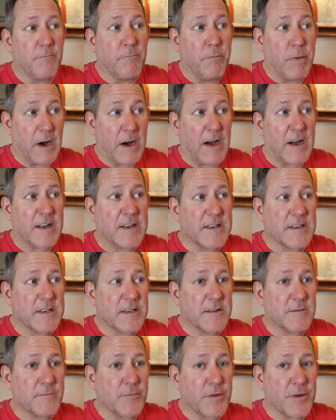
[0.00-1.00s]
box
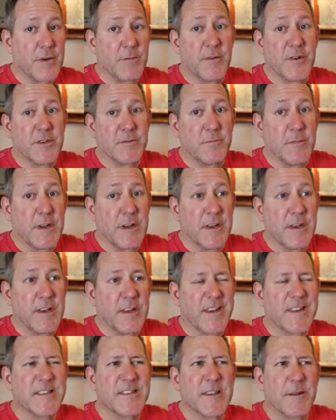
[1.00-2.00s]
pretty much made,
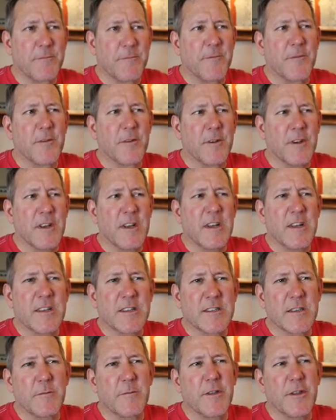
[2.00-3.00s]
except for
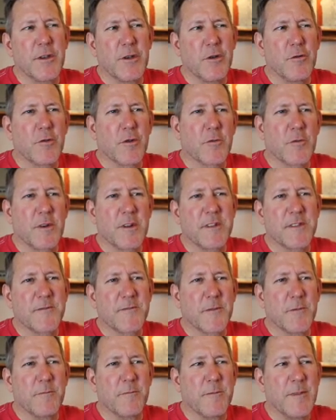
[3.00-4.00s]
some of the newer ones
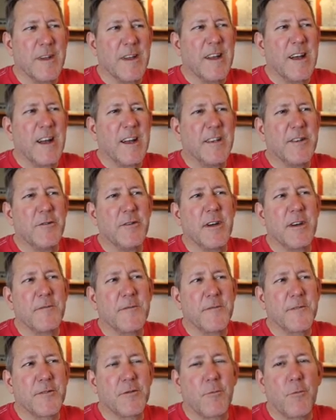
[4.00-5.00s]
from, I do
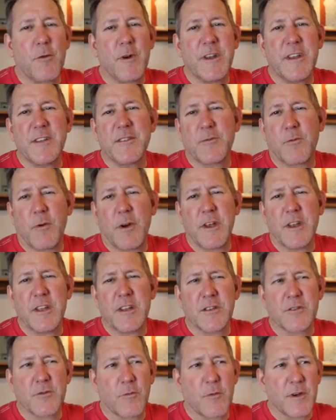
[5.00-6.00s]
have twenty twenty
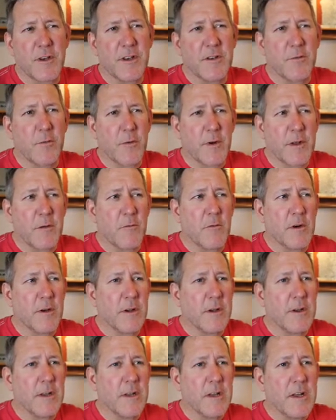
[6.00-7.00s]
and twenty
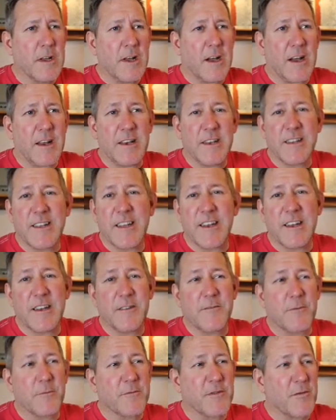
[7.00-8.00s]
twenty-one. I didn't get any
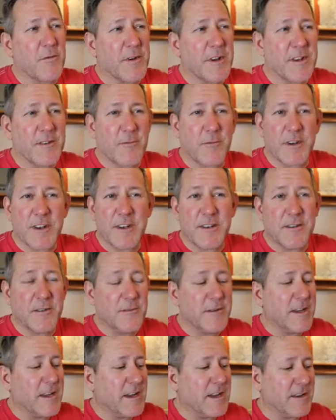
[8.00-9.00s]
from twenty twenty-two
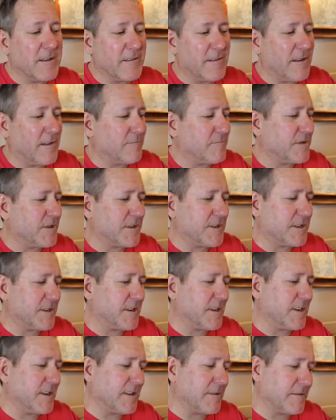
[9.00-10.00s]
yet, just
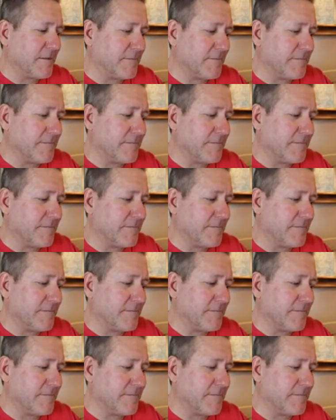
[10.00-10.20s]
uh,